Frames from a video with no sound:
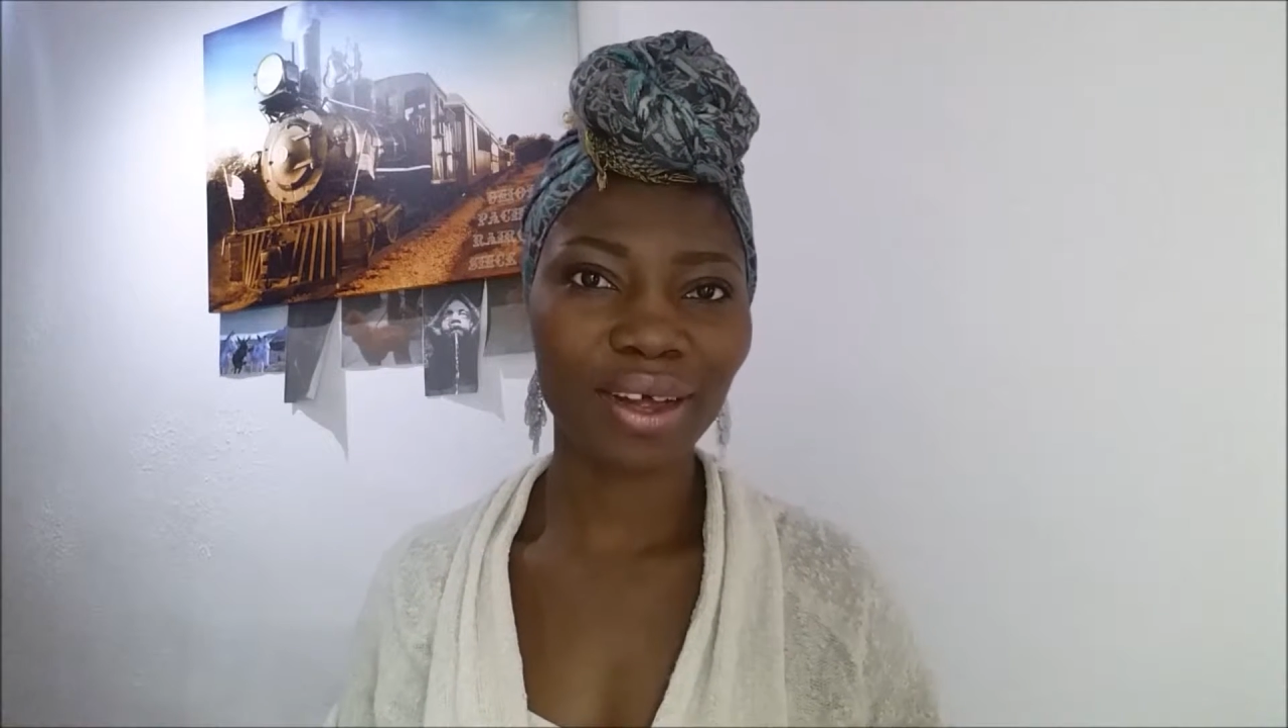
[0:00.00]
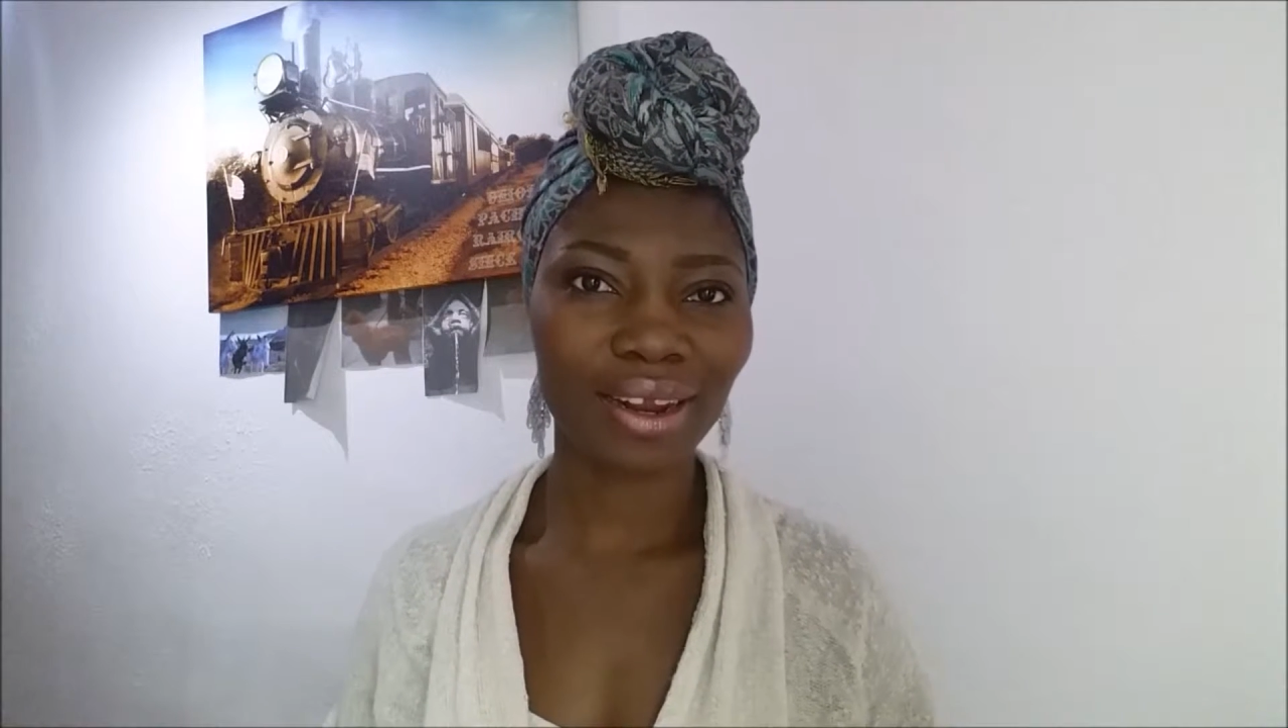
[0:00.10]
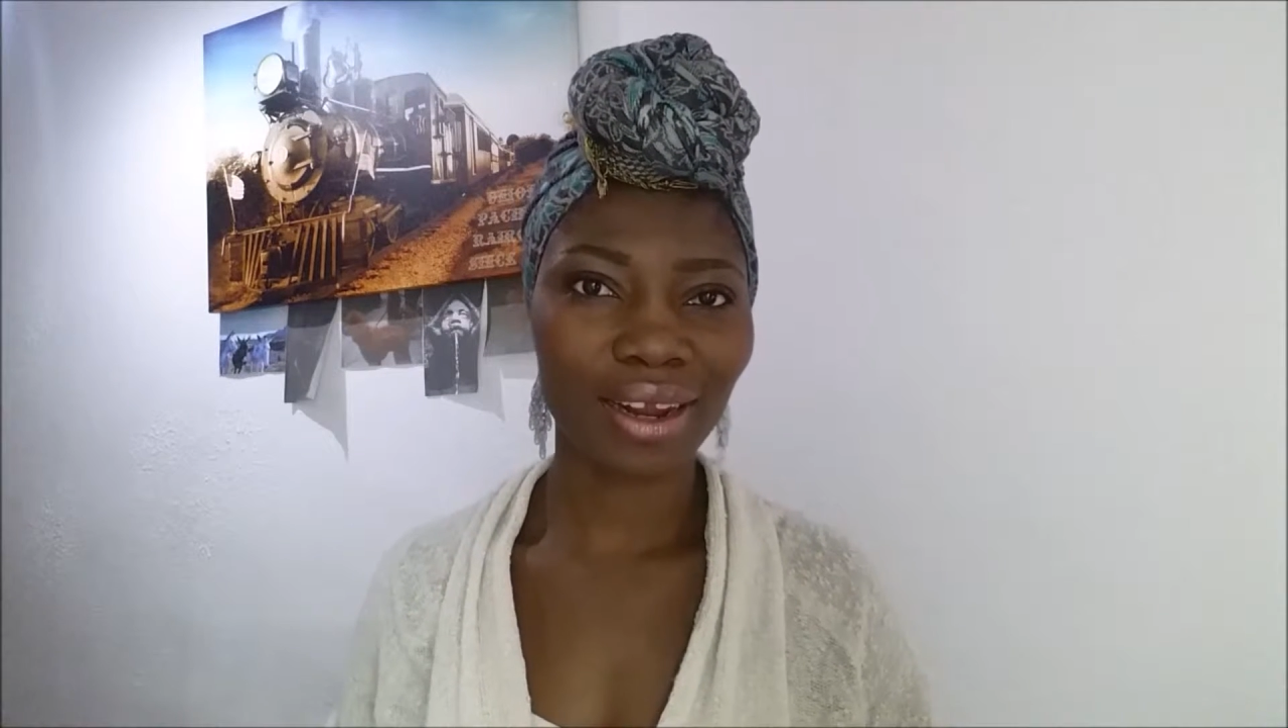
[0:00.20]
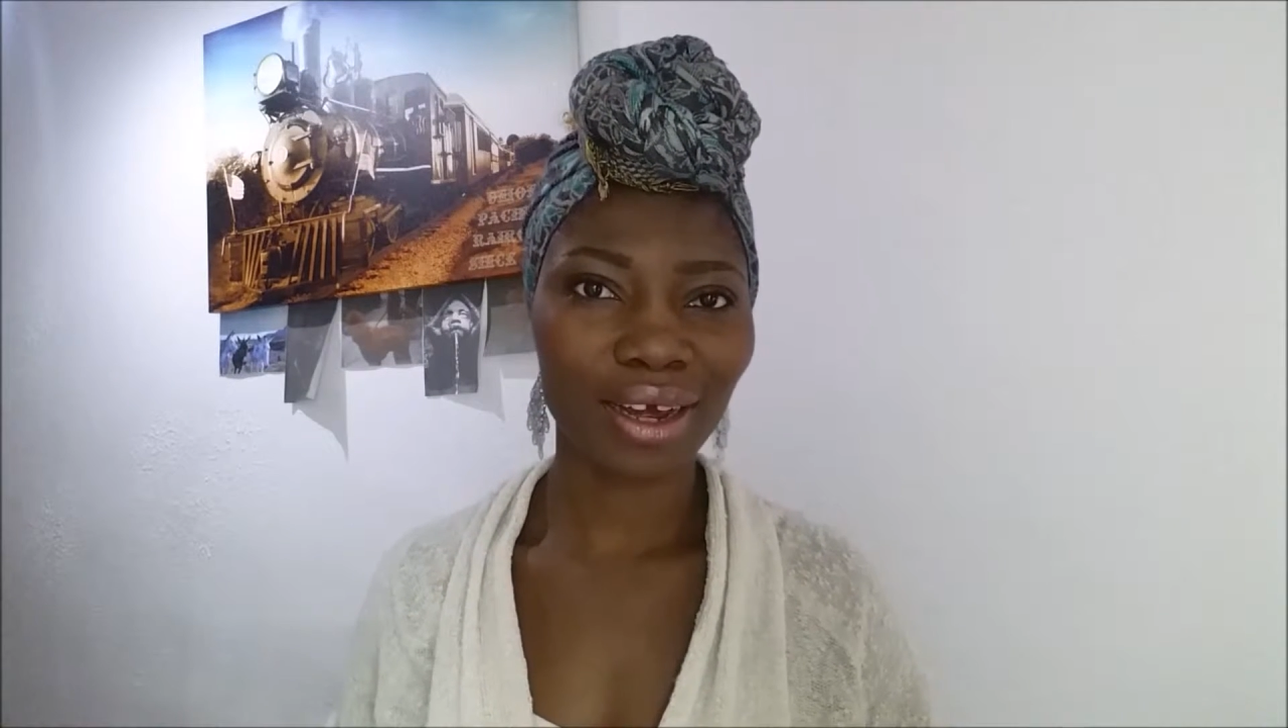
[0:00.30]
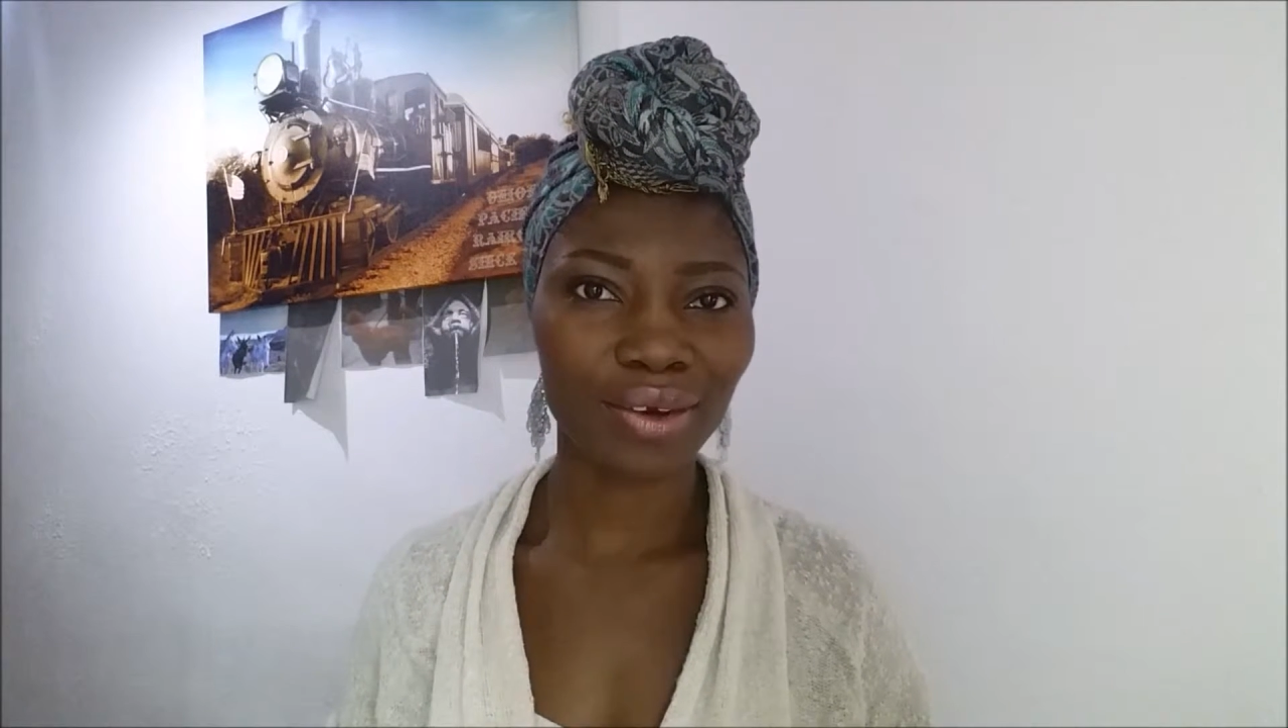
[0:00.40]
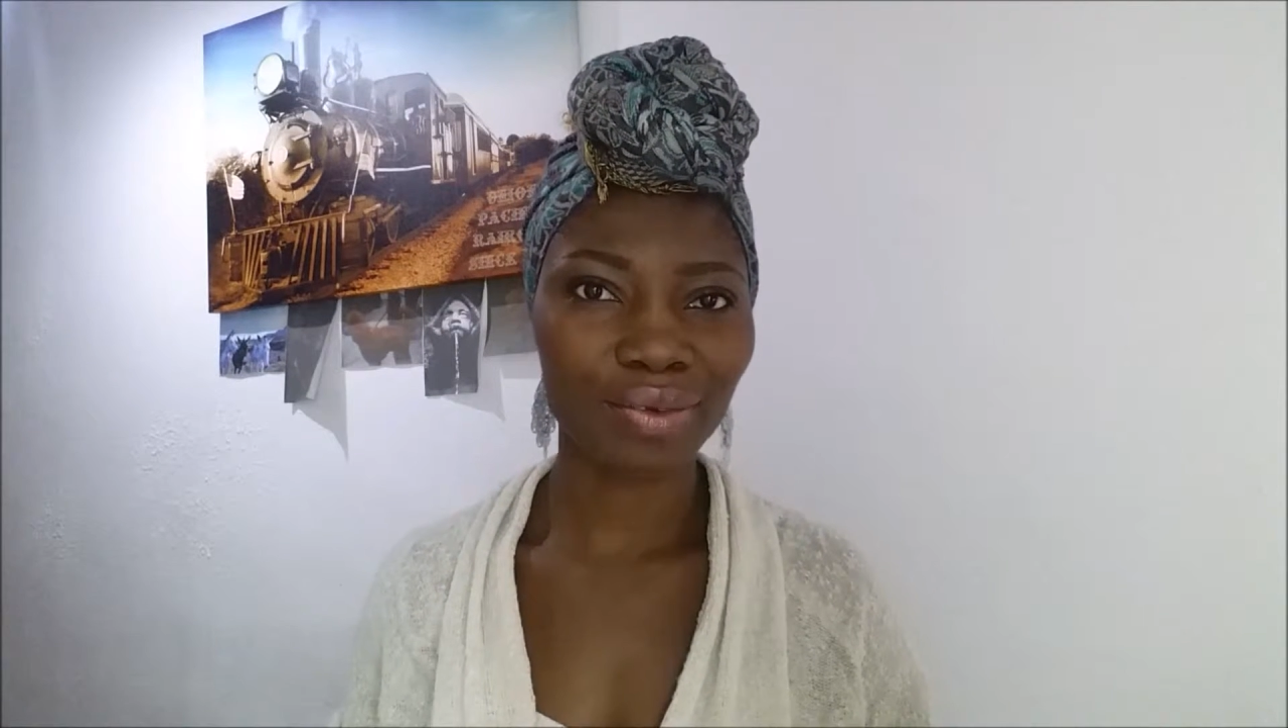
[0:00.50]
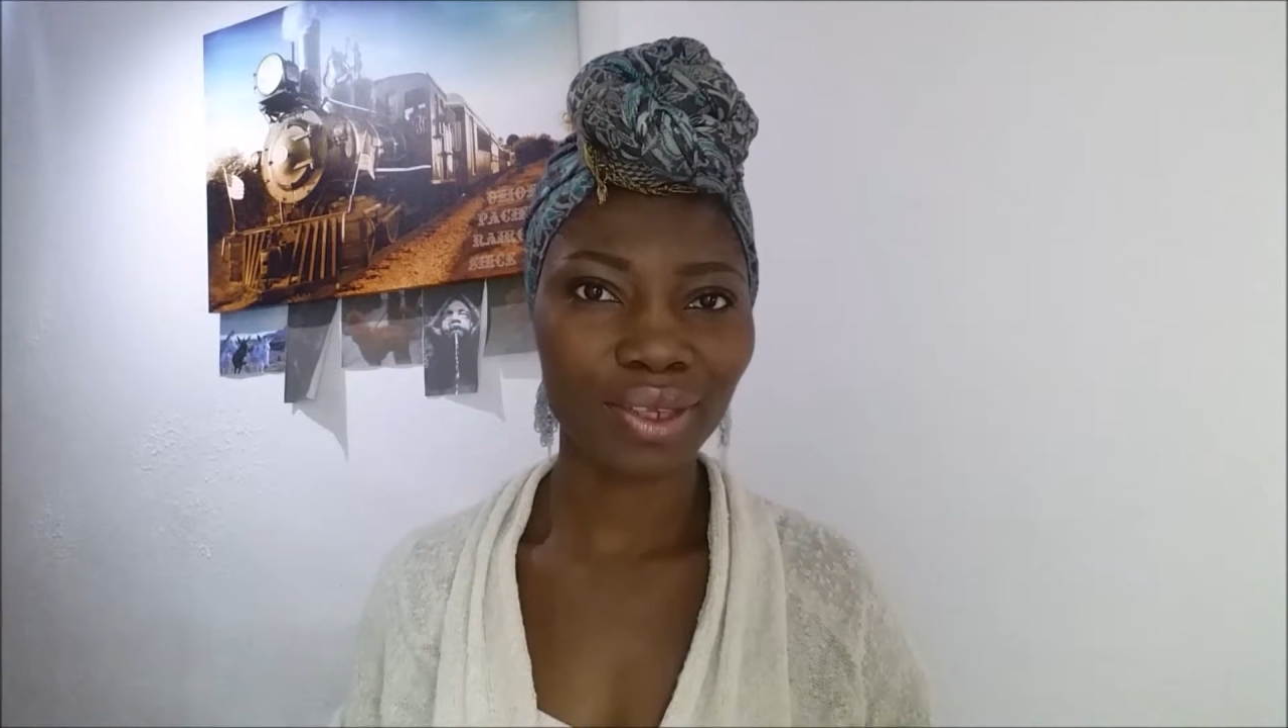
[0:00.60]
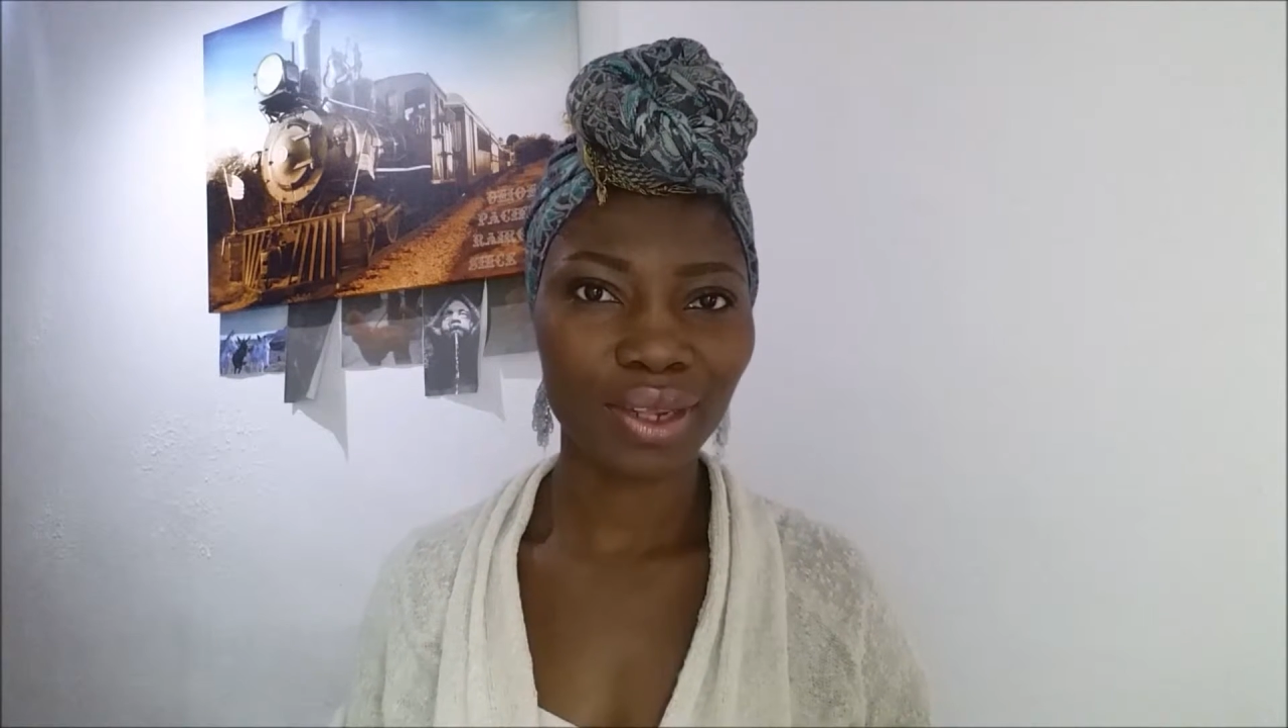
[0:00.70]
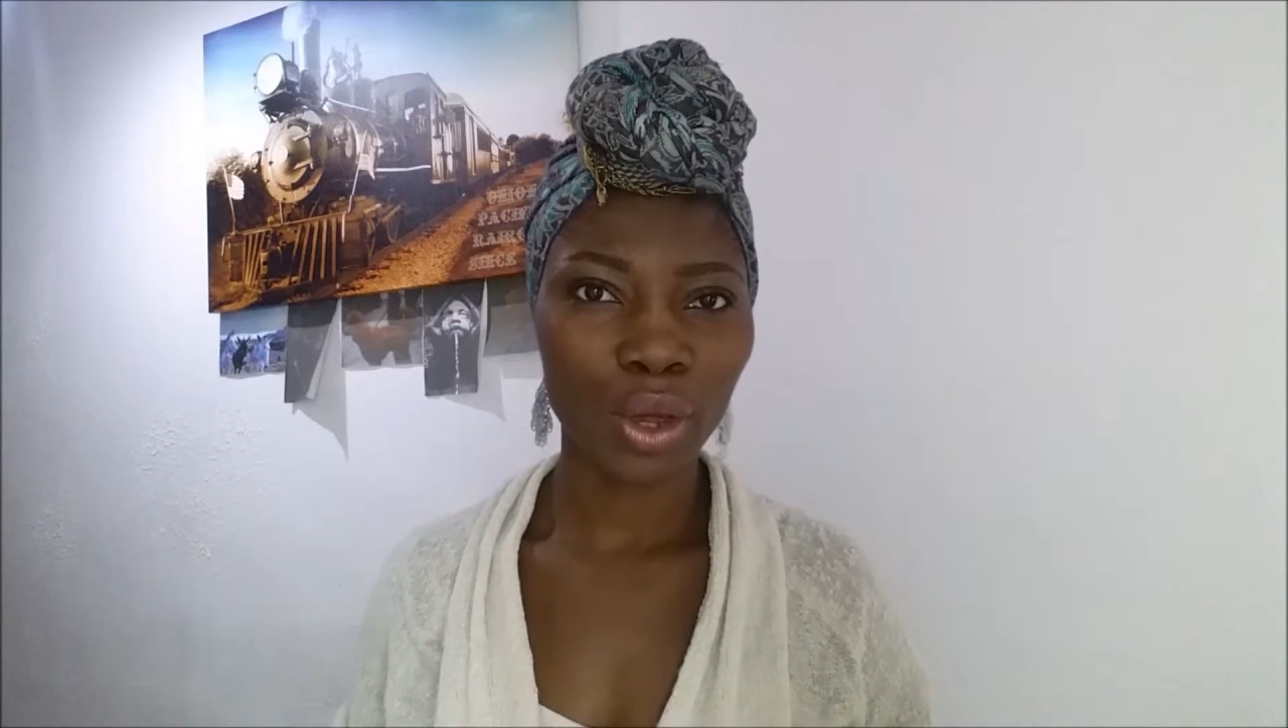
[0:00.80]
our lives,